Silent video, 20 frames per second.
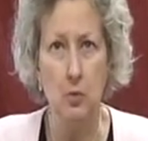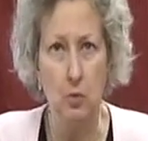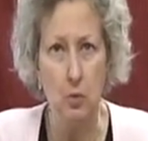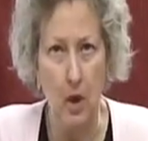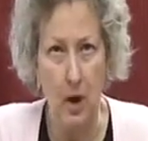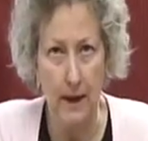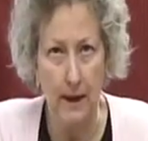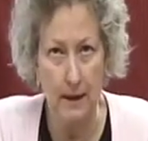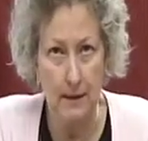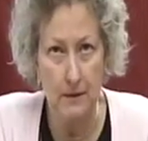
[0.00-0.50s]

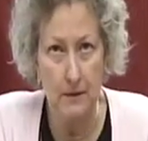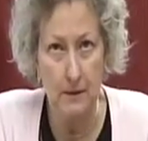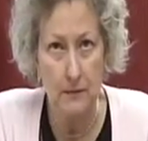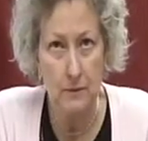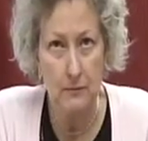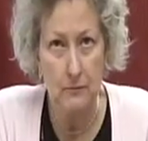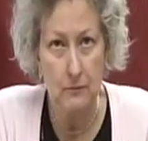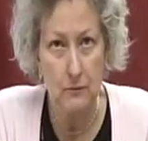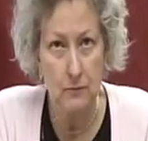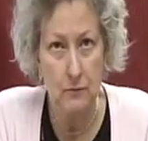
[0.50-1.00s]
right
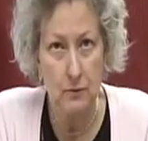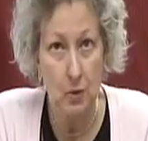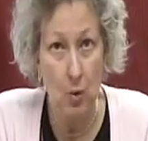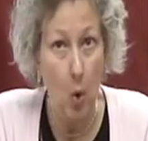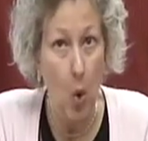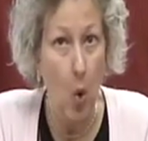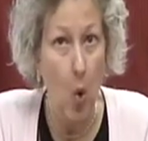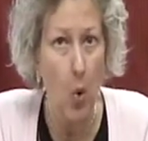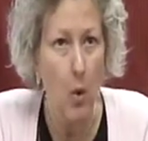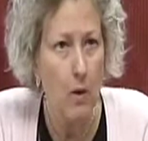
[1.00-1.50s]

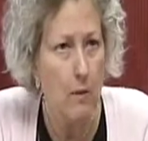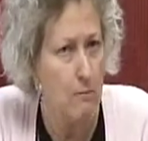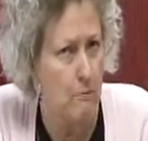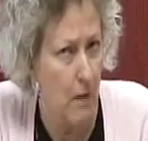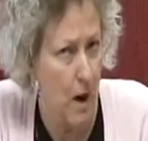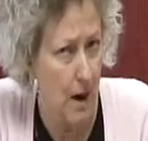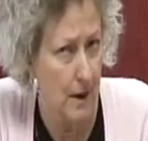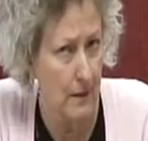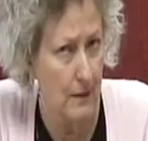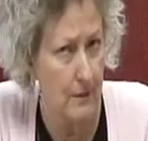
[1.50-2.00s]
or
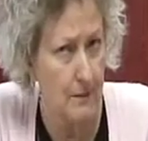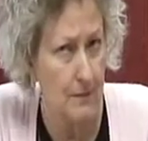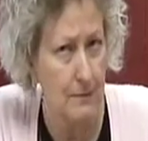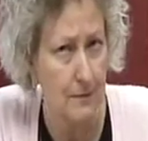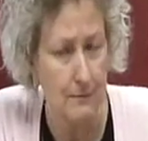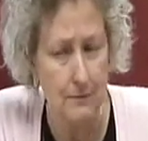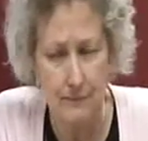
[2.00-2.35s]
might.